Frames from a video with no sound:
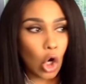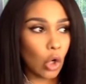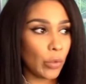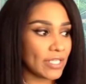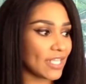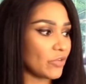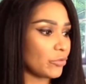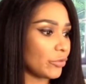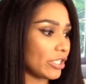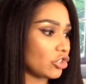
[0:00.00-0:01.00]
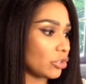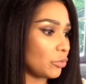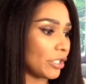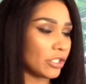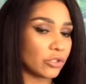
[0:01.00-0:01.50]
Always, every
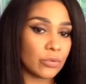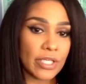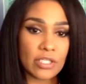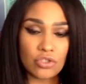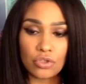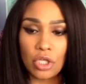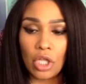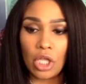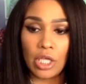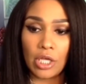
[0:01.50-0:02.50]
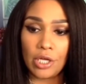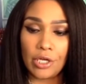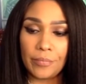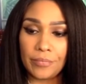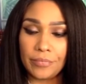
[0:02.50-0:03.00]
relationship you get into is
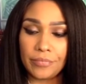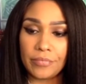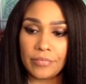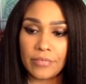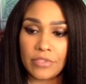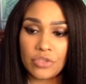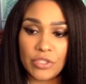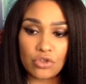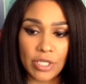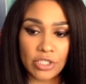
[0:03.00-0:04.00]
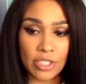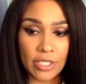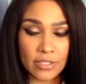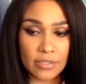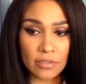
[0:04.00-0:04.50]
um, should be
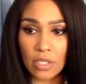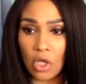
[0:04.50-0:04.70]
strategized.